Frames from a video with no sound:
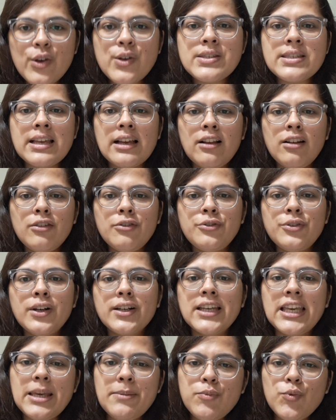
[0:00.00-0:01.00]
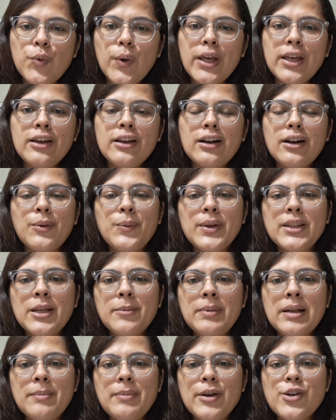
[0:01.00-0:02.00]
yourself keep going uh, with the
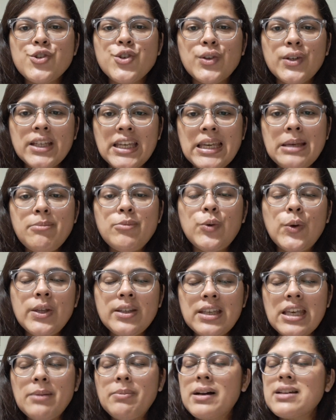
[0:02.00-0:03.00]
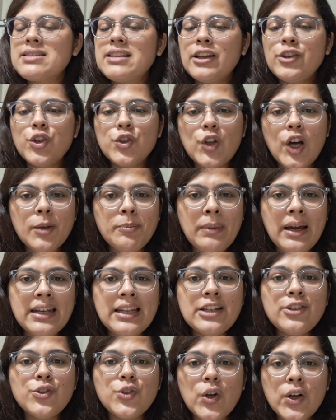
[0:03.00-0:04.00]
preparation keep going keep hustling do not
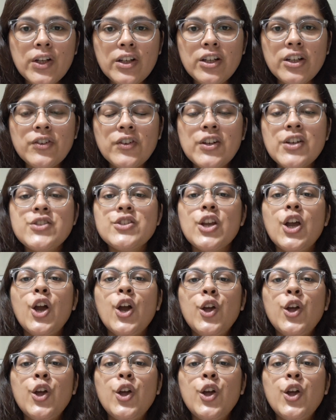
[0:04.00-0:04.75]
panic not nervous